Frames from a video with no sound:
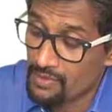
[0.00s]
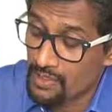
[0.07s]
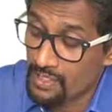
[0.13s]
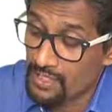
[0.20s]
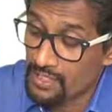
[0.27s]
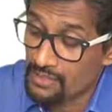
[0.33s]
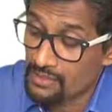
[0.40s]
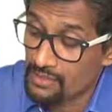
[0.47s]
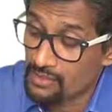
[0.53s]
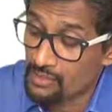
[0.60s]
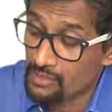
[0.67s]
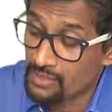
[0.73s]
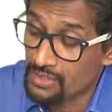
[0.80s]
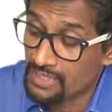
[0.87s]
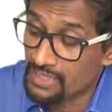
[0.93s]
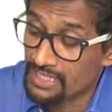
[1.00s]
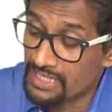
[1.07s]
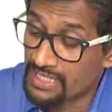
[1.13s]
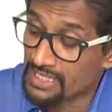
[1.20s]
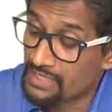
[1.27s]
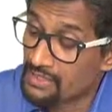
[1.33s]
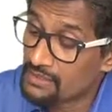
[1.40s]
into
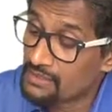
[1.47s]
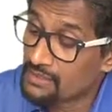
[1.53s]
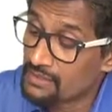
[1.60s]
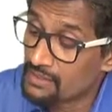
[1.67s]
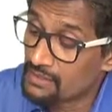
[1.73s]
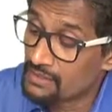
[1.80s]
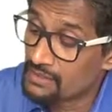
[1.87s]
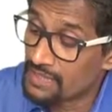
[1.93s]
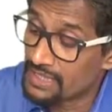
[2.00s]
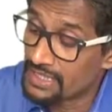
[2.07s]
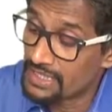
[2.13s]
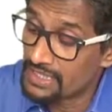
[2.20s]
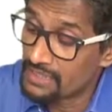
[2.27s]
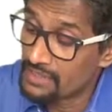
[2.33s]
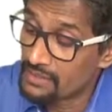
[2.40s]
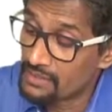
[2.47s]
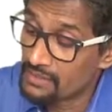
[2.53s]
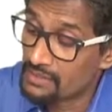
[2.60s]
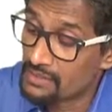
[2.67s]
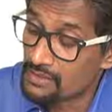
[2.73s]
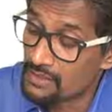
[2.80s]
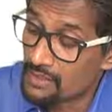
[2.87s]
T three
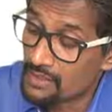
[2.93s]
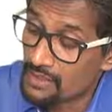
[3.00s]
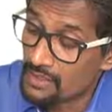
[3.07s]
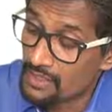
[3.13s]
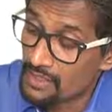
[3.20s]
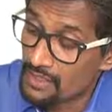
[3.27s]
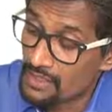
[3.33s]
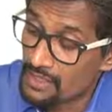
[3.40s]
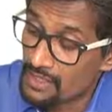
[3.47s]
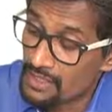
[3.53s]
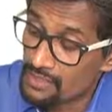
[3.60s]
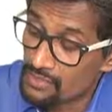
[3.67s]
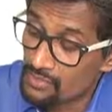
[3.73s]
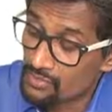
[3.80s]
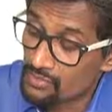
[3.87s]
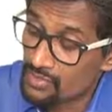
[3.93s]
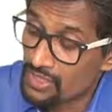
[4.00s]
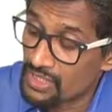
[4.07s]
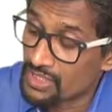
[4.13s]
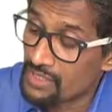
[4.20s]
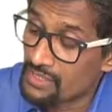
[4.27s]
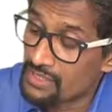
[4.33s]
into
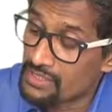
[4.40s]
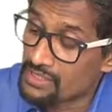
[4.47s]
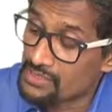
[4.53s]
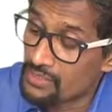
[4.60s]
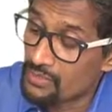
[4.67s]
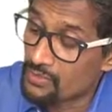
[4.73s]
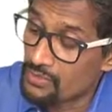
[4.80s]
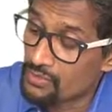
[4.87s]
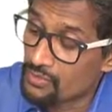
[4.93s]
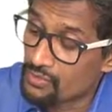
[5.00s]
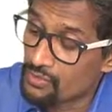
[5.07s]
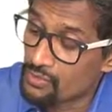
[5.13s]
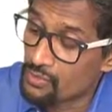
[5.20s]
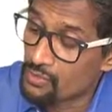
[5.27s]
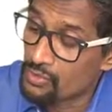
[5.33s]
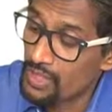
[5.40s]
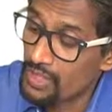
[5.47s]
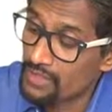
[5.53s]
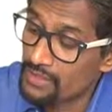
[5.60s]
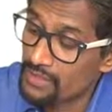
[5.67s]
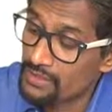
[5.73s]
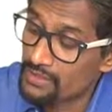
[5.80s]
three is equal to two
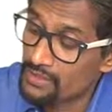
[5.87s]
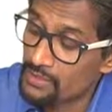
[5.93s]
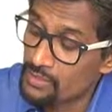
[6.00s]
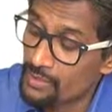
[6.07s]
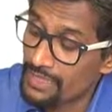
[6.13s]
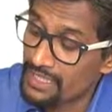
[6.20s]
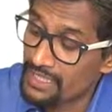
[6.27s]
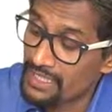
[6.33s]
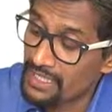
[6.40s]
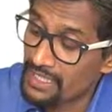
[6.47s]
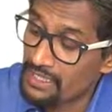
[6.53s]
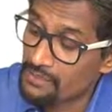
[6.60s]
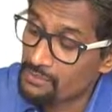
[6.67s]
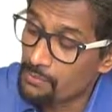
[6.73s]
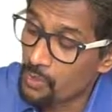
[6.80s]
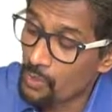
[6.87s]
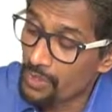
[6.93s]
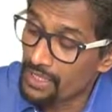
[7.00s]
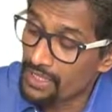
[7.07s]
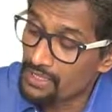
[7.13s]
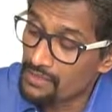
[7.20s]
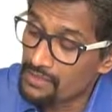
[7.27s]
hundred twenty-eight
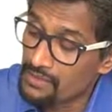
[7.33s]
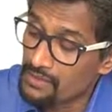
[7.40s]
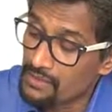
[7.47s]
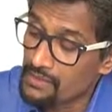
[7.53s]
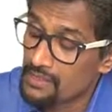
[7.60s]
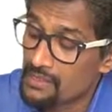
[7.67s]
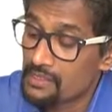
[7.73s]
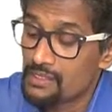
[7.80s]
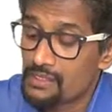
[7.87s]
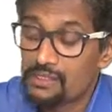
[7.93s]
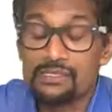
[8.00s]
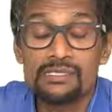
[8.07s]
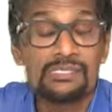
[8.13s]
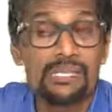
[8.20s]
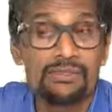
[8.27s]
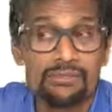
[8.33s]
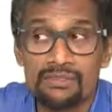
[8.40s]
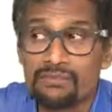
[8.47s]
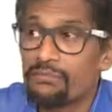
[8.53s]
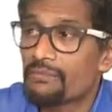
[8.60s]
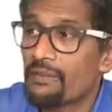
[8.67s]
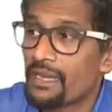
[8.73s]
point
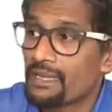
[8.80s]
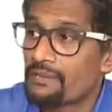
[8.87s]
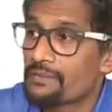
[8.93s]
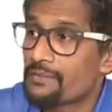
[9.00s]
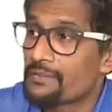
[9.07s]
seven five.